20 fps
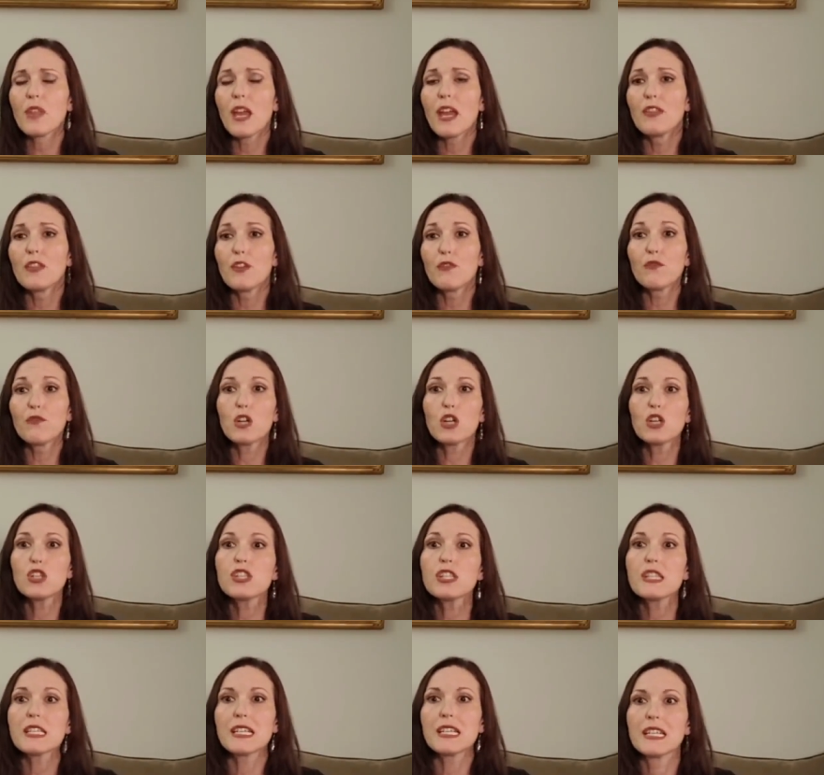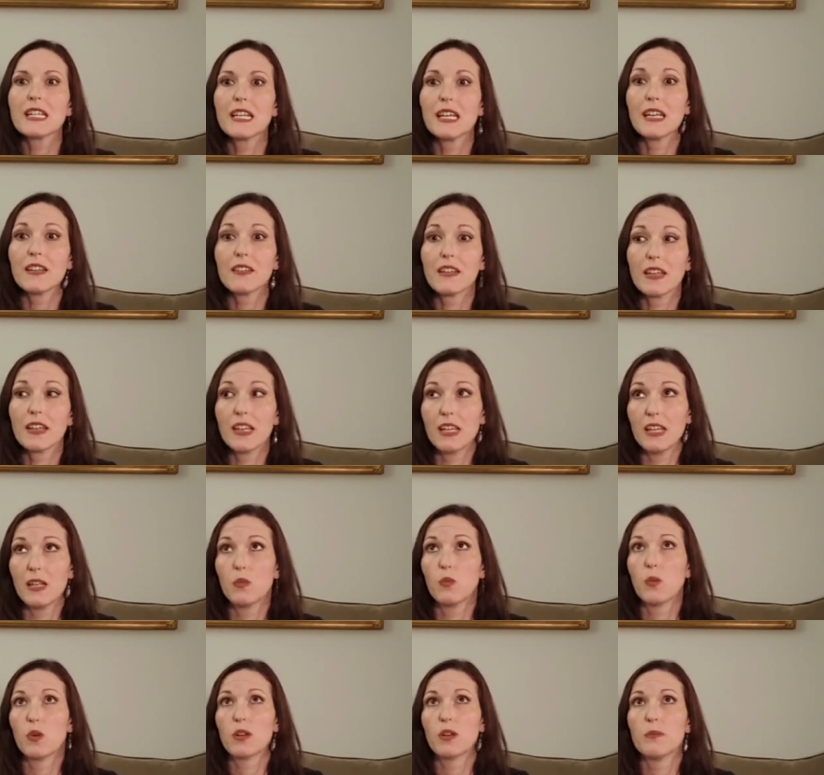And the first thing that He
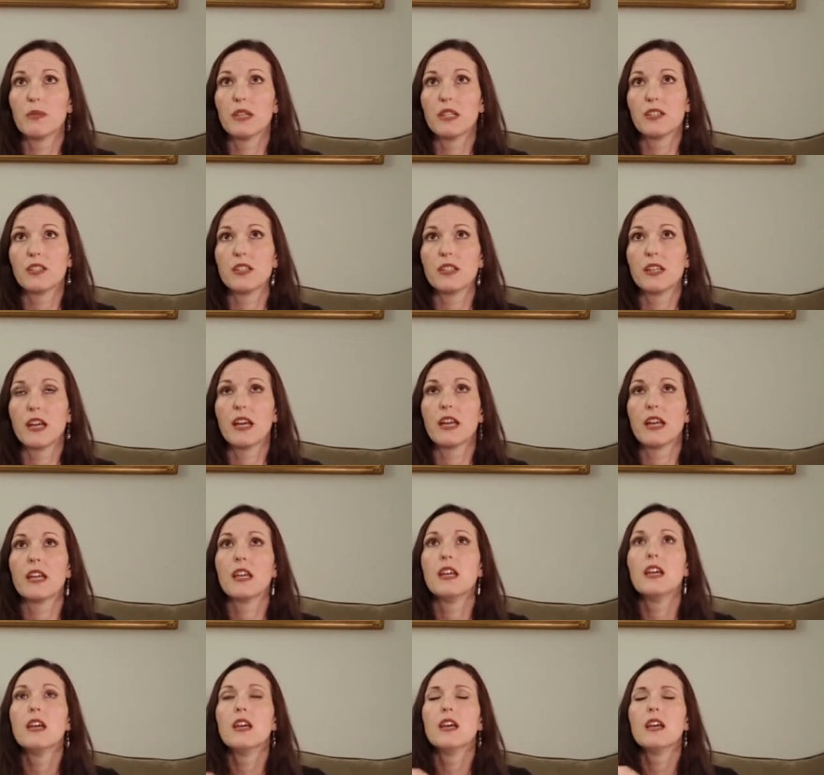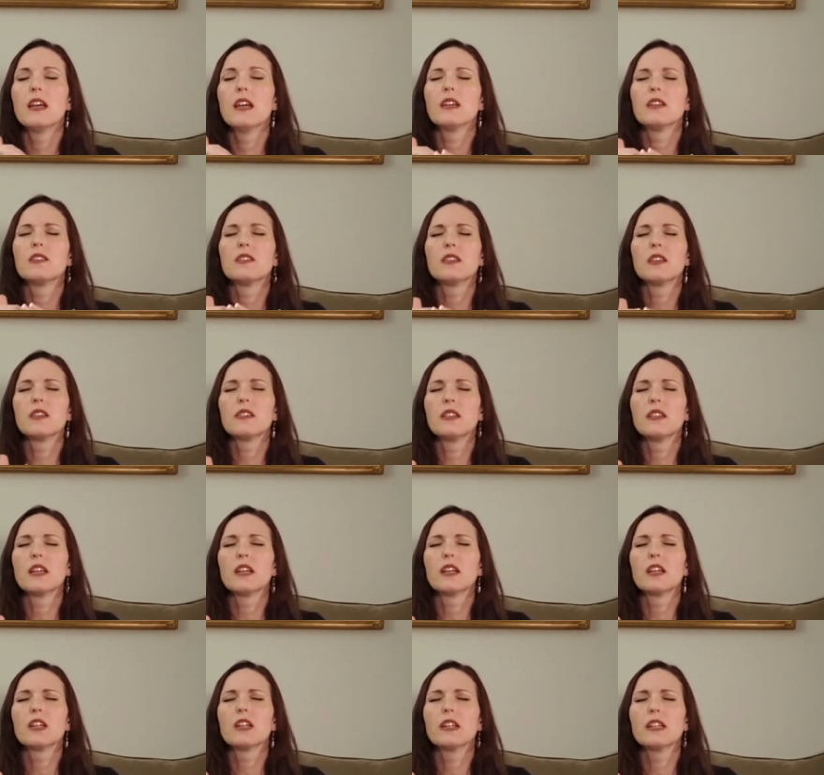wanted me to say is that
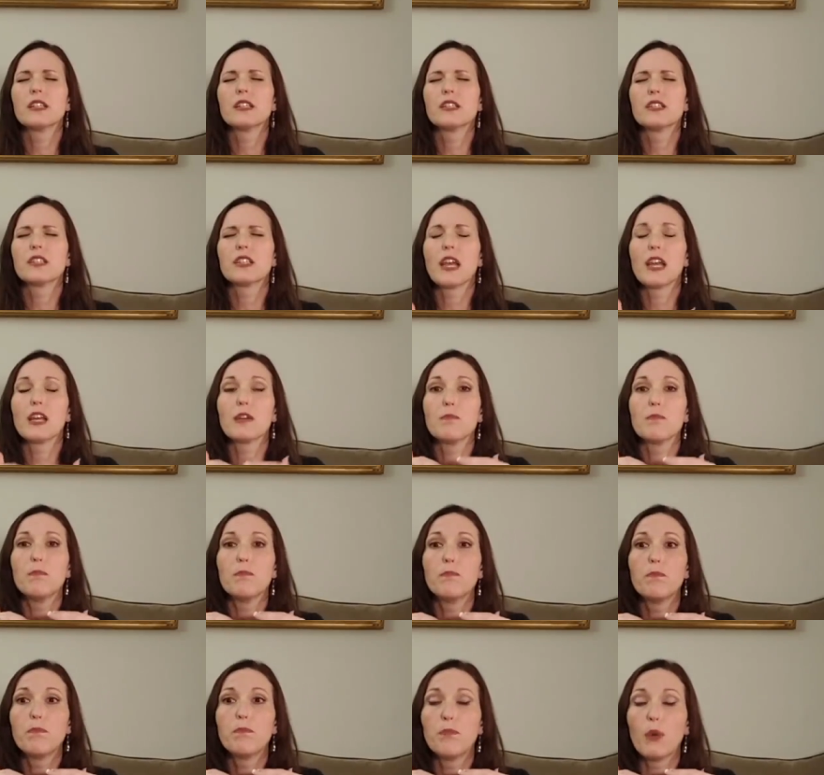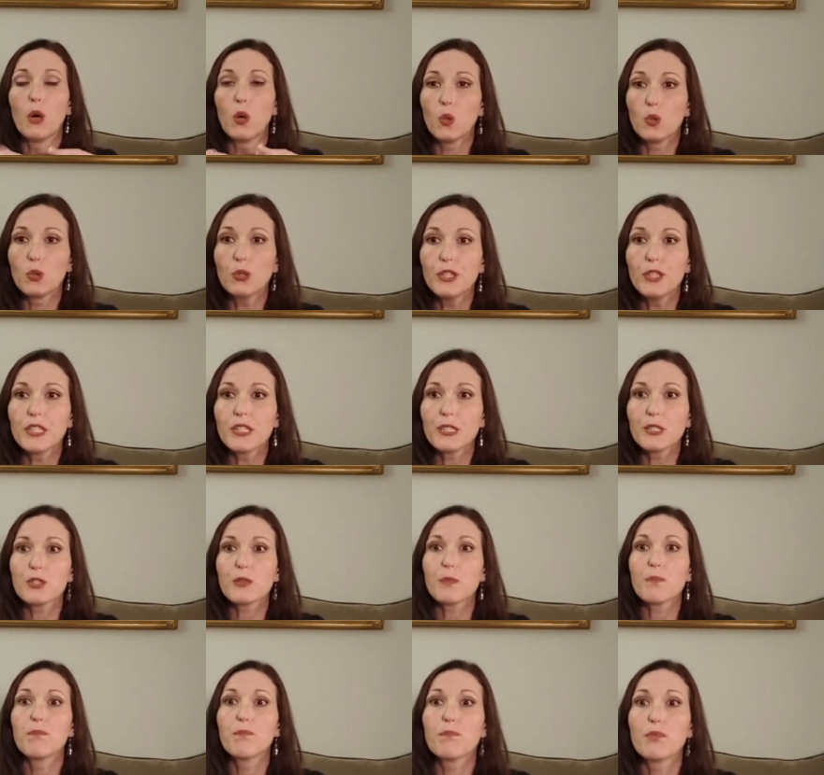there is a boldness
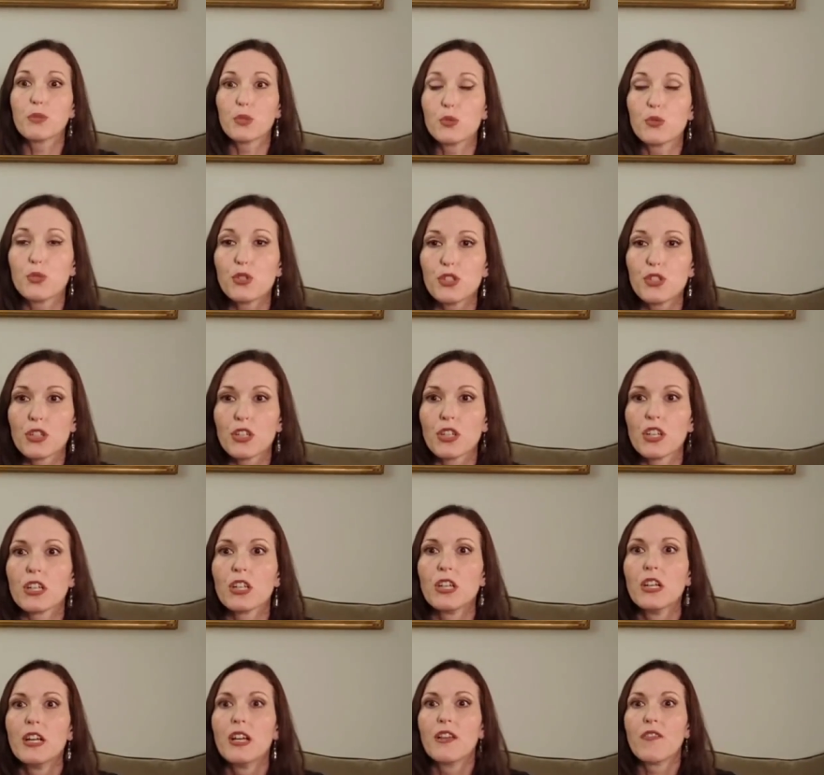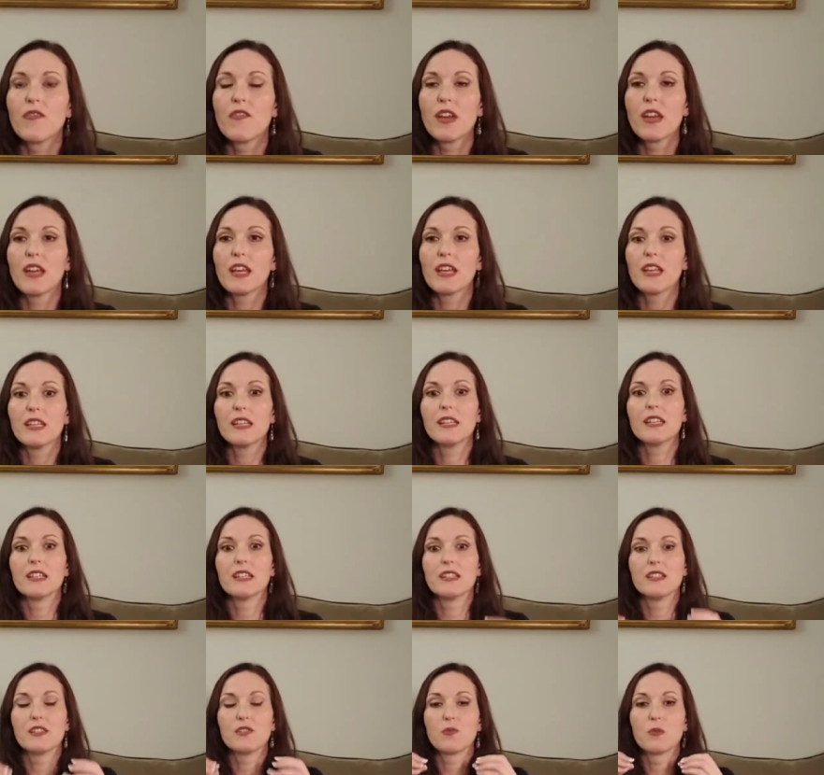booster that he
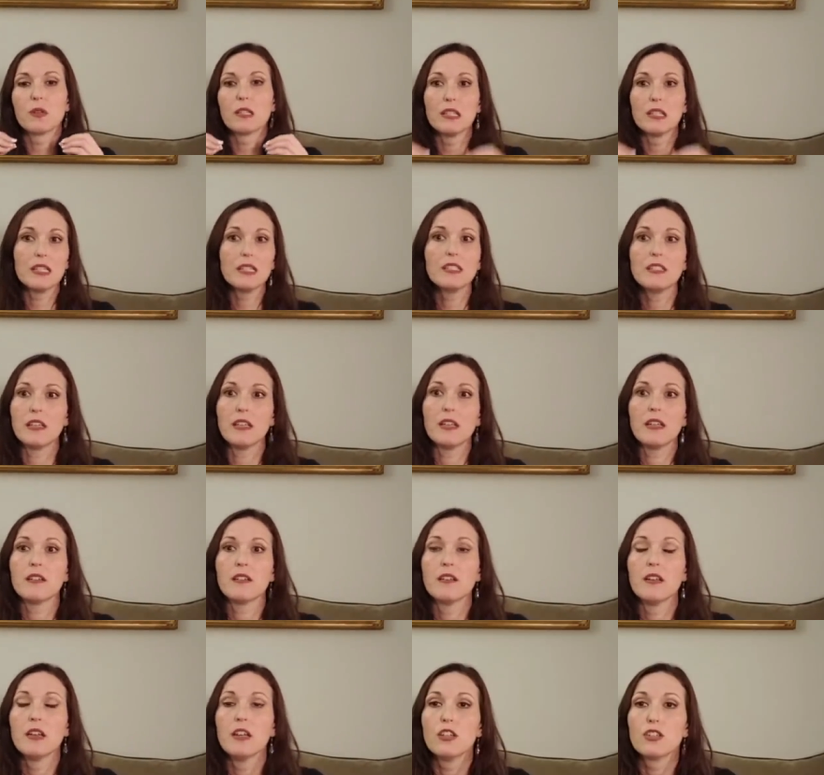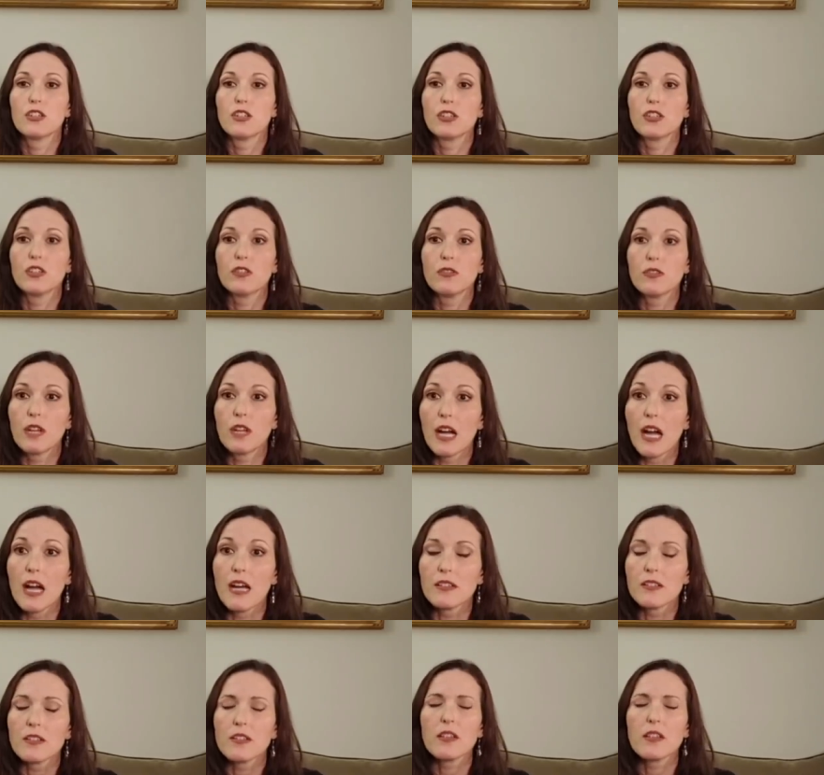is releasing to you
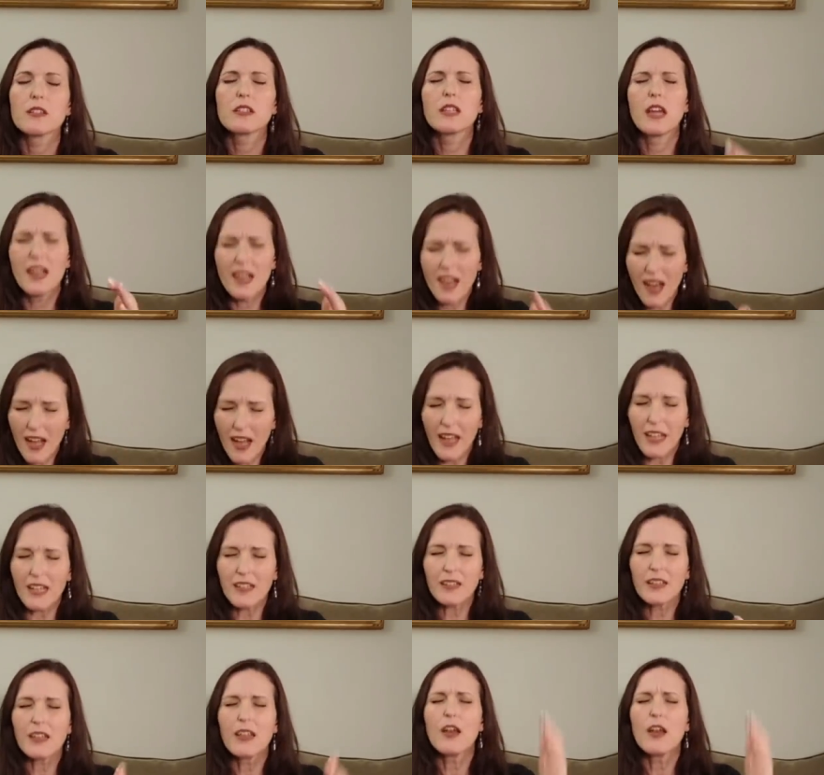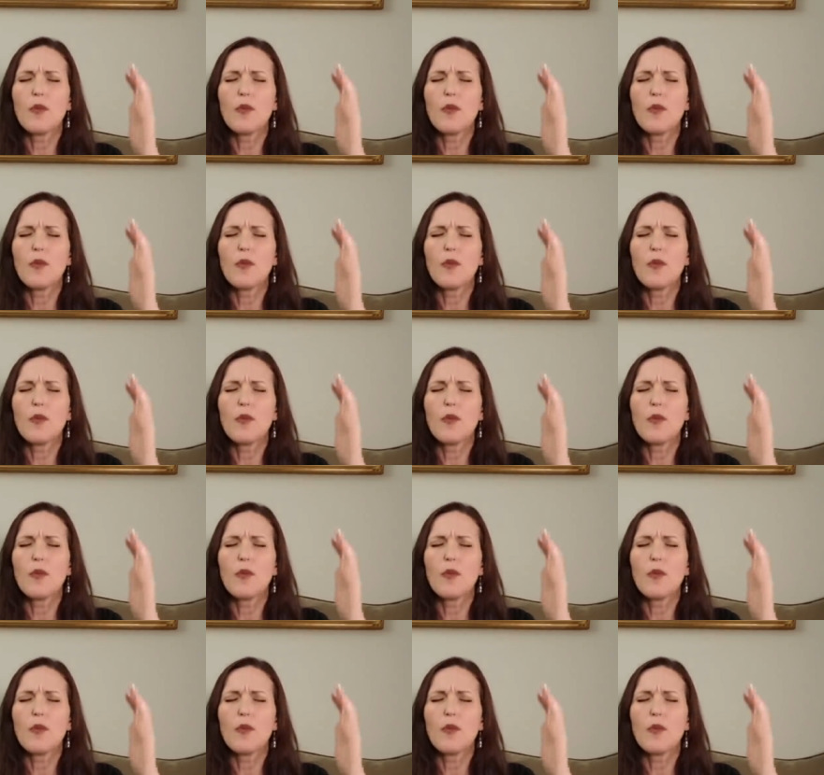guys tonight.